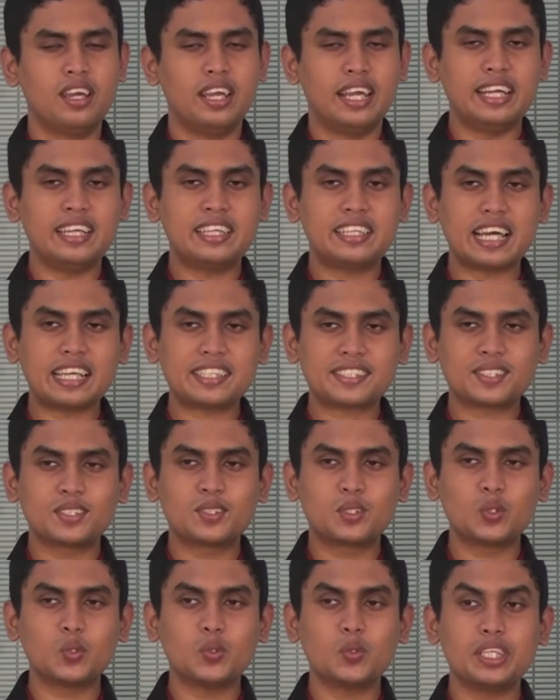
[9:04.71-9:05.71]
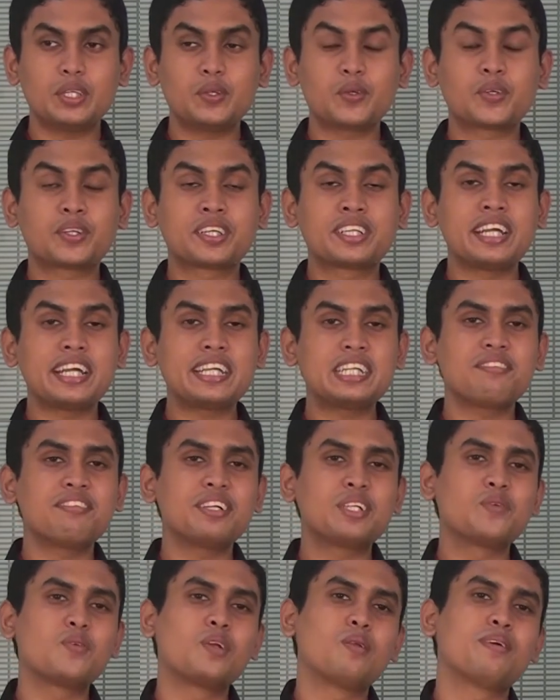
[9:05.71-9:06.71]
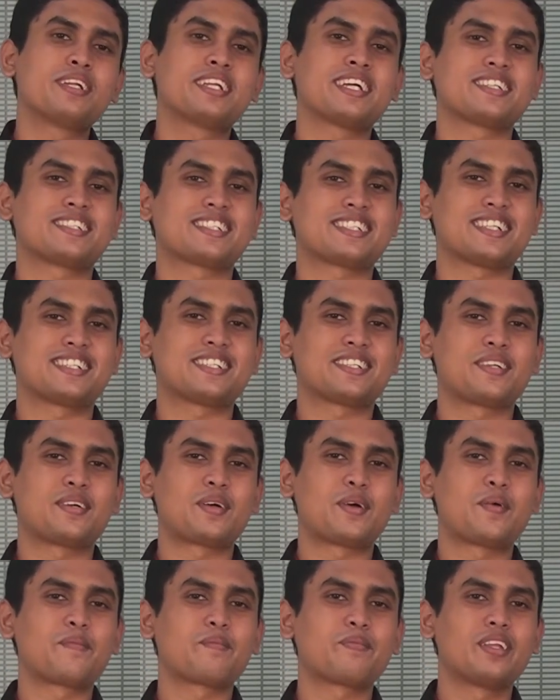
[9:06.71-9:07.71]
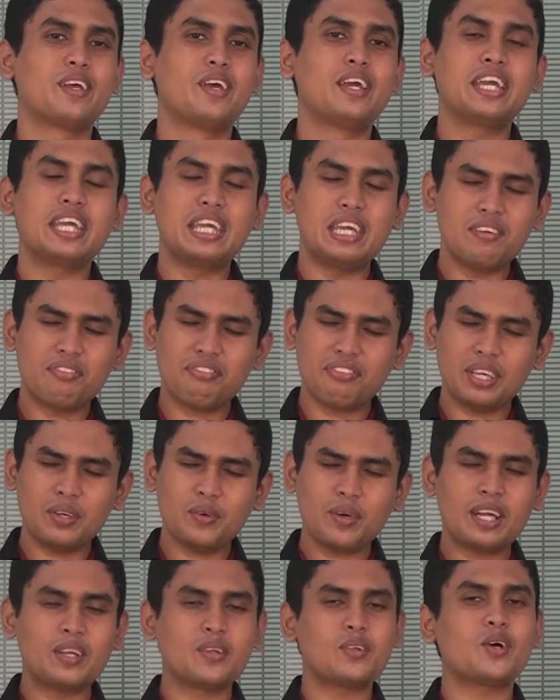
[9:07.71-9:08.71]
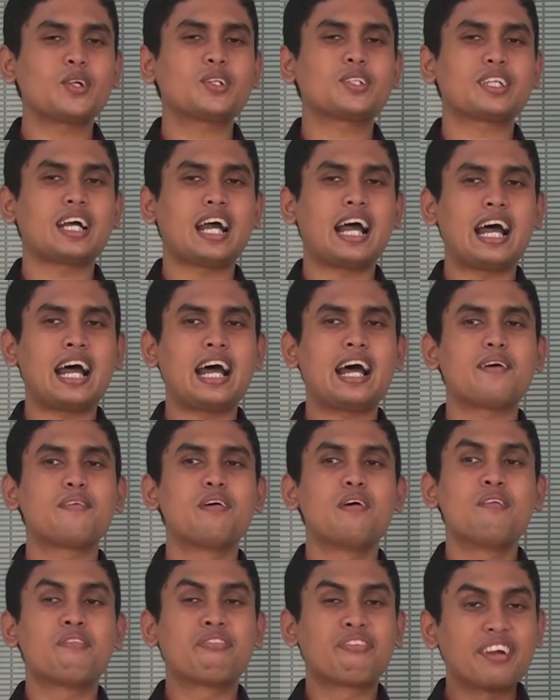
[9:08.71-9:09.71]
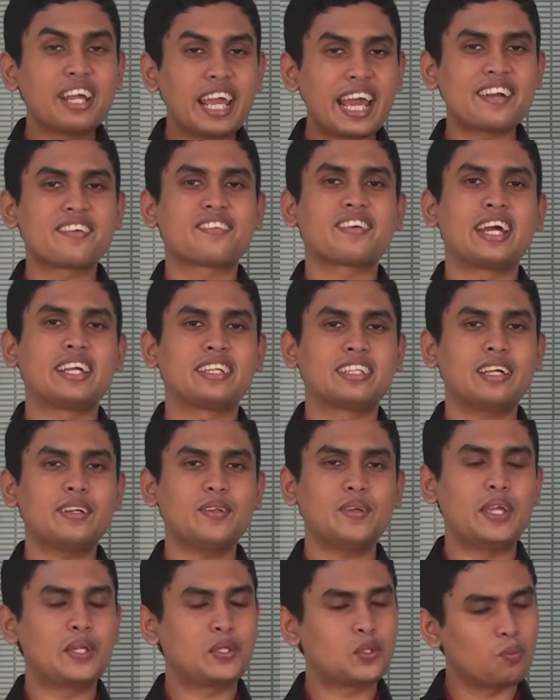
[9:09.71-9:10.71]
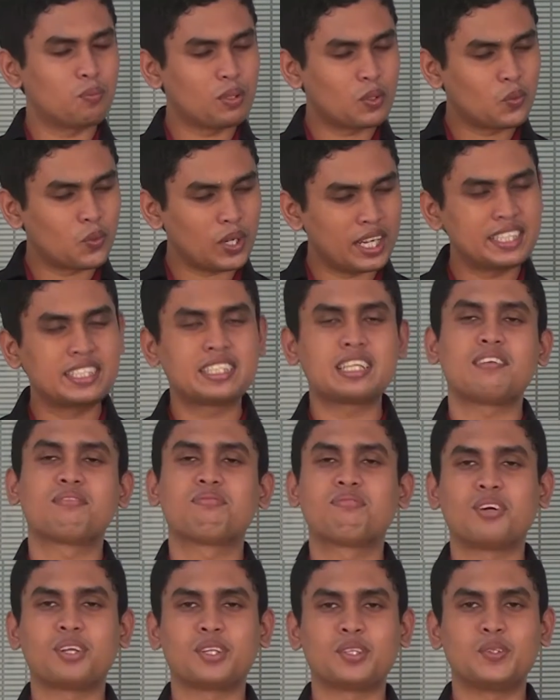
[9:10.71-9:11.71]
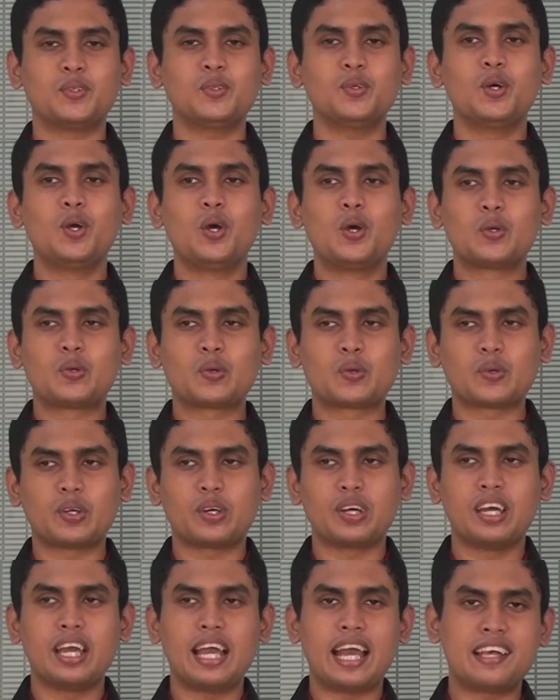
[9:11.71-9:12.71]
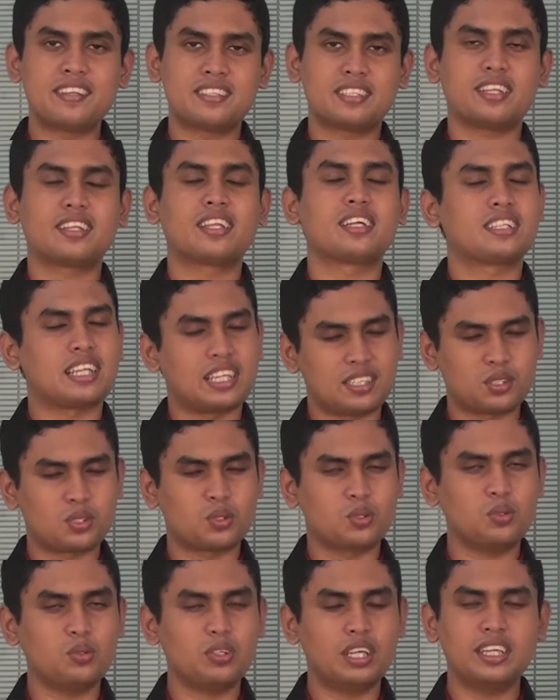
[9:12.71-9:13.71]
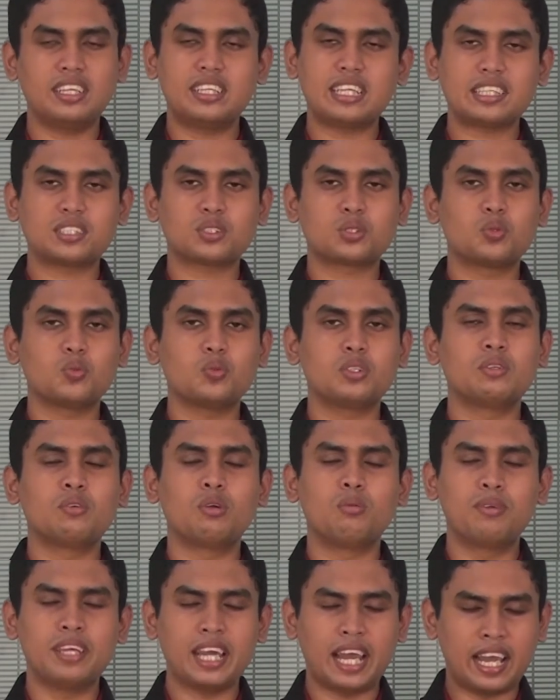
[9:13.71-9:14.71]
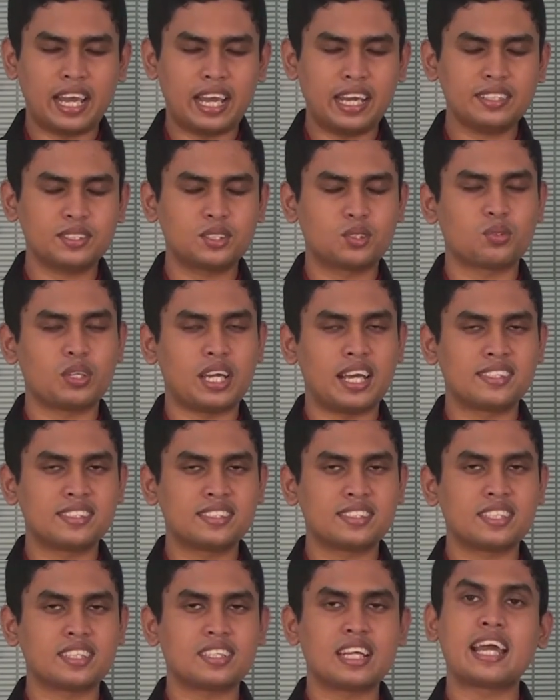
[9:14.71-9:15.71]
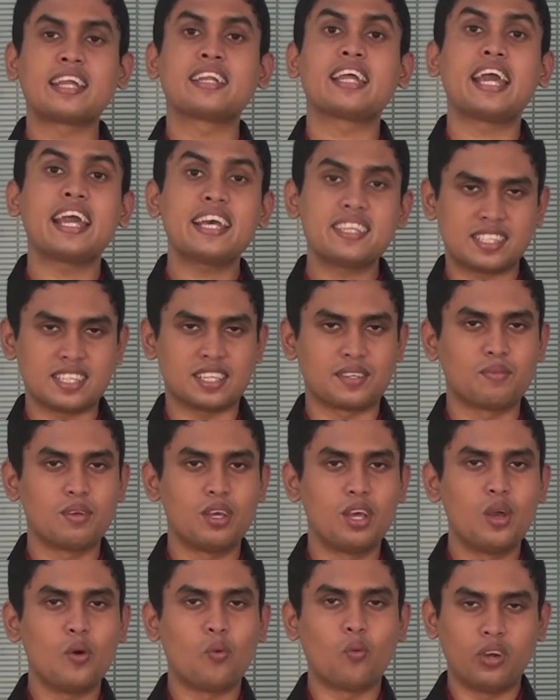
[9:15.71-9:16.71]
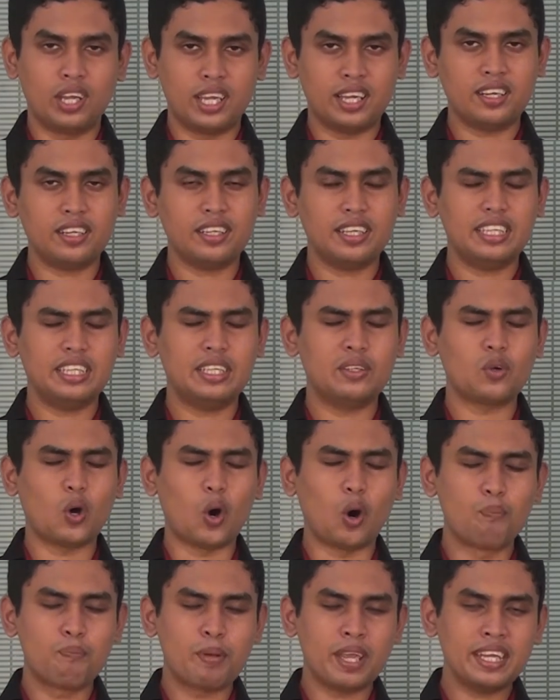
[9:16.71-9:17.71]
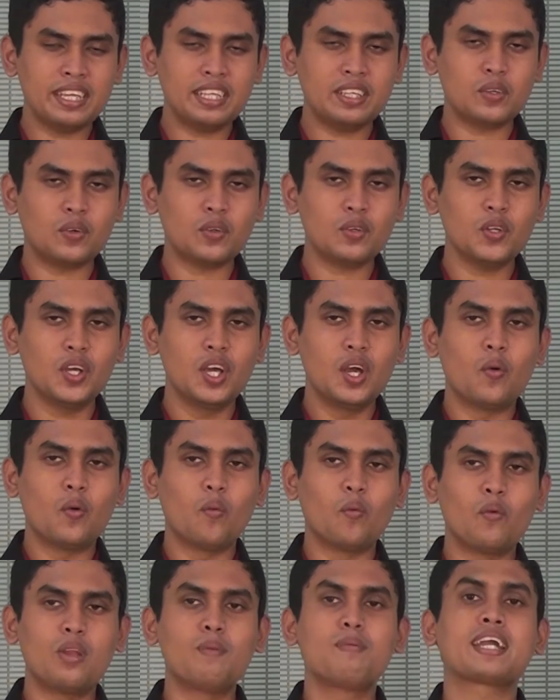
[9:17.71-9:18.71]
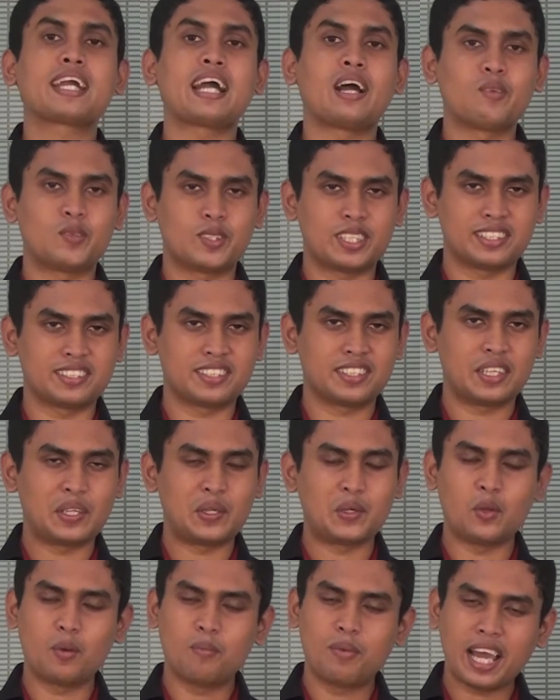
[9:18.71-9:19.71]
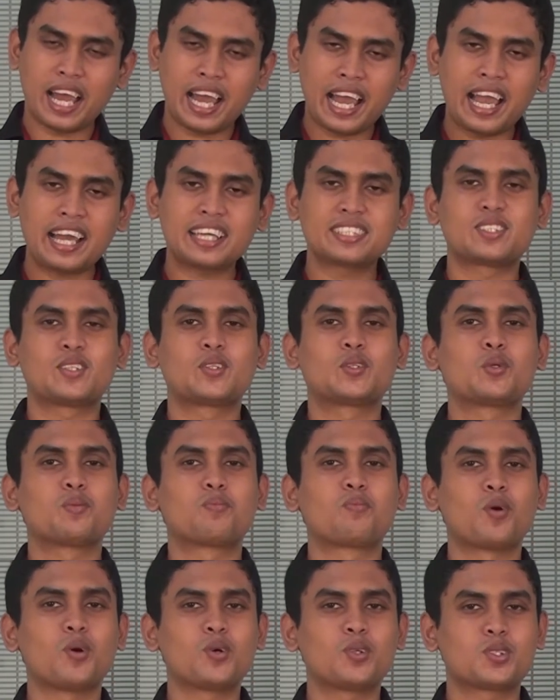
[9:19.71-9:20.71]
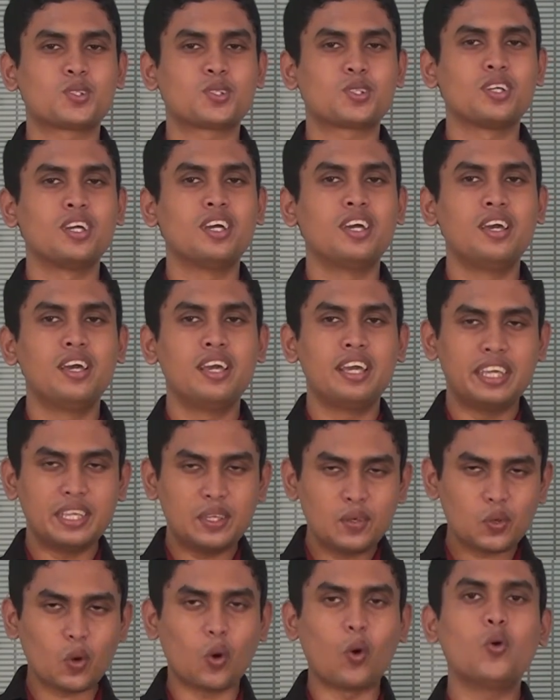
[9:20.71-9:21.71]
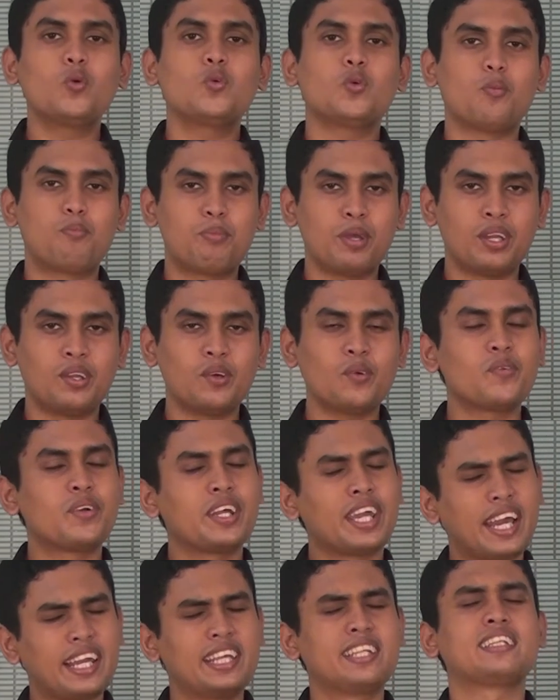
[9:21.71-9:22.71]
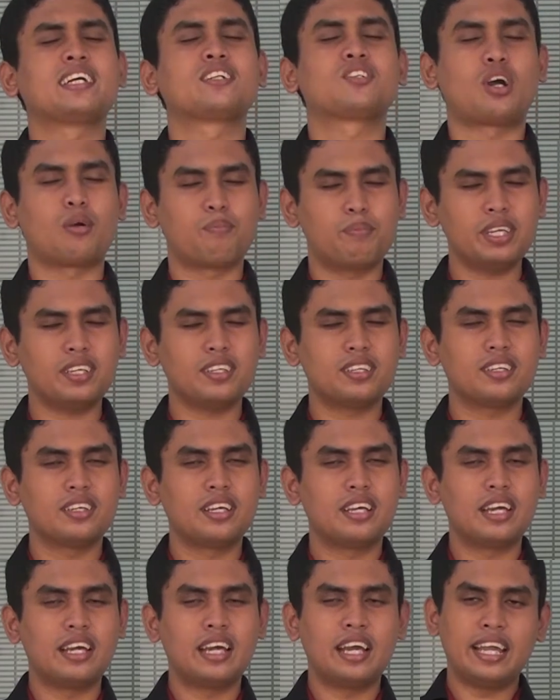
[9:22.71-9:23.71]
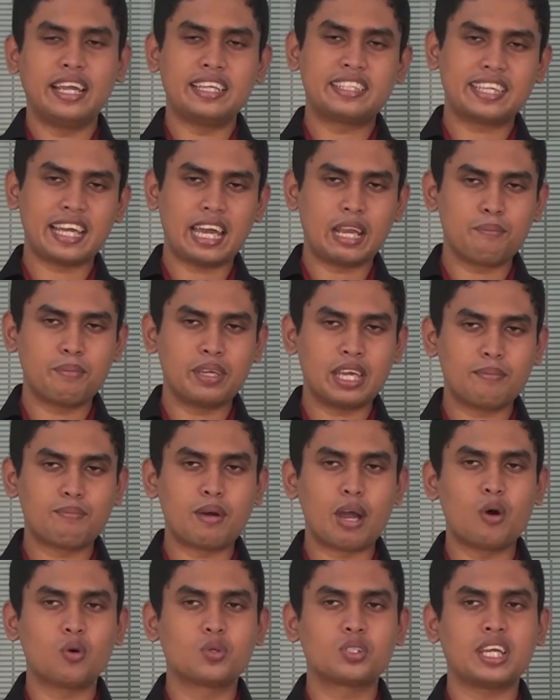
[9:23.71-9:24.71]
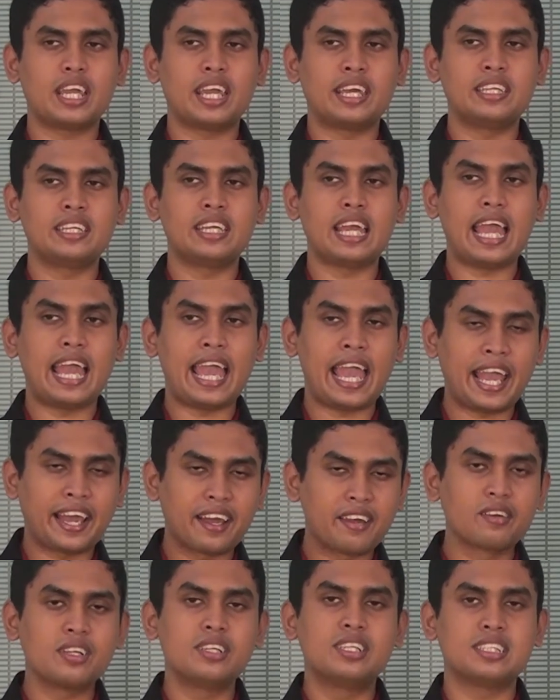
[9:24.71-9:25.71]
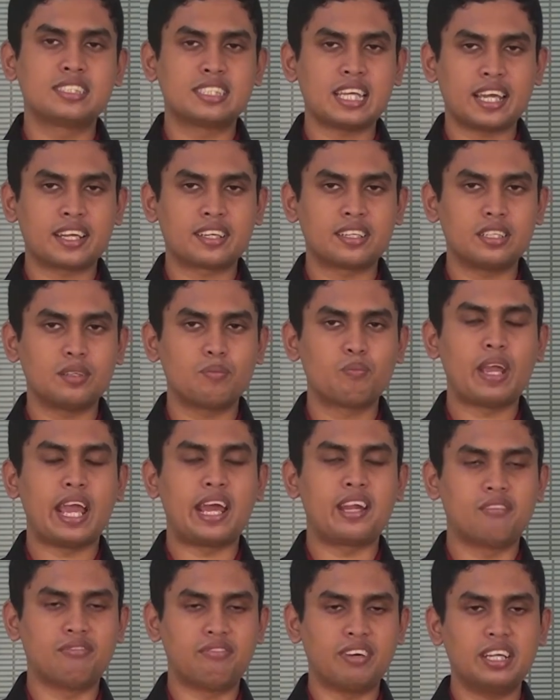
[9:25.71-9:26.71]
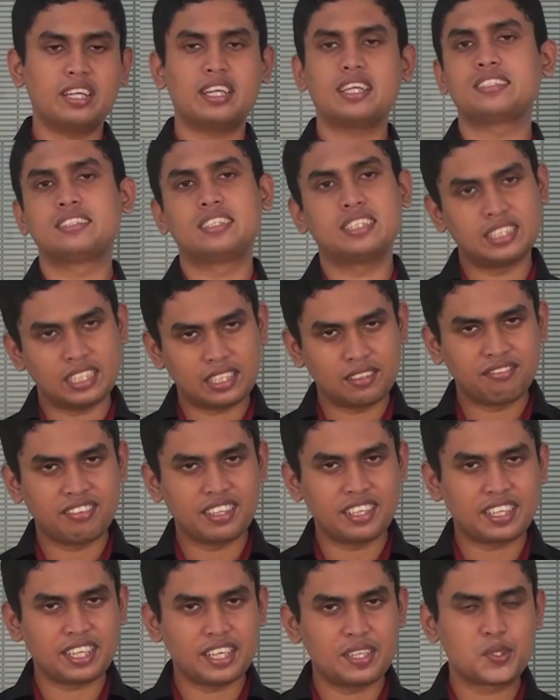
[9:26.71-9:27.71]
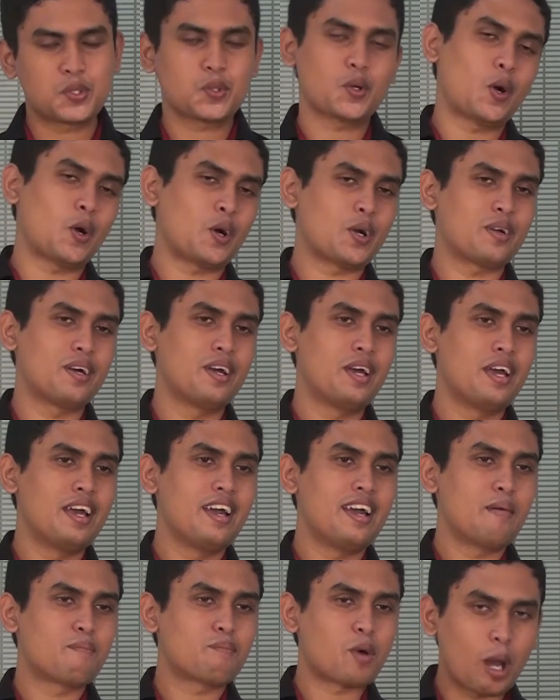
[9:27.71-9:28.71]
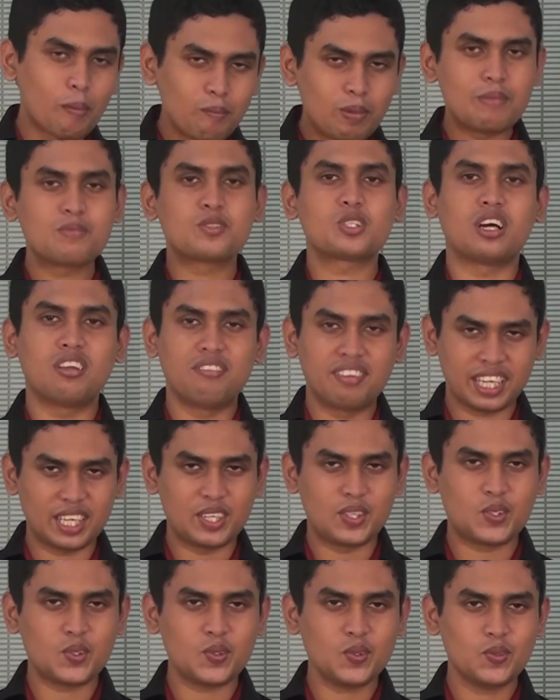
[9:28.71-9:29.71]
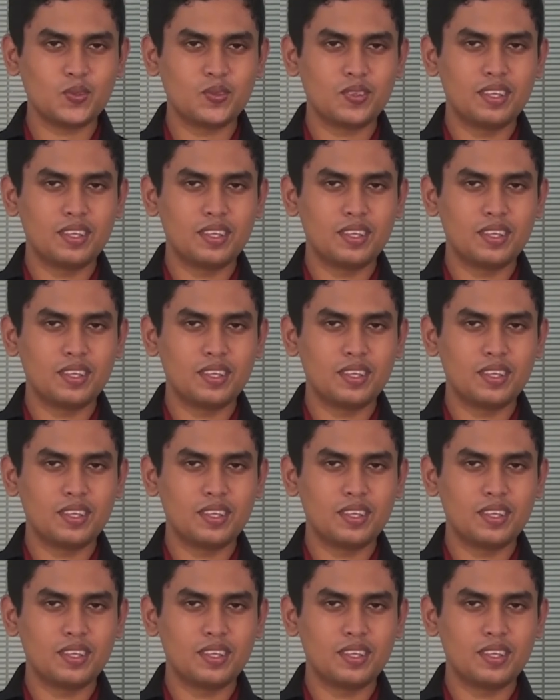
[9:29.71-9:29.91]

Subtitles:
In task 2, your creativity will be tested. If you are not a freehand writer, it will be quite tough for you to answer the task 2. In task 2, you will be asked to answer an essay where your opinion will be counted. You will be asked to post your own opinion regarding the topic. It can be about any agree, disagree, advantage, disadvantage, or problem solving issue.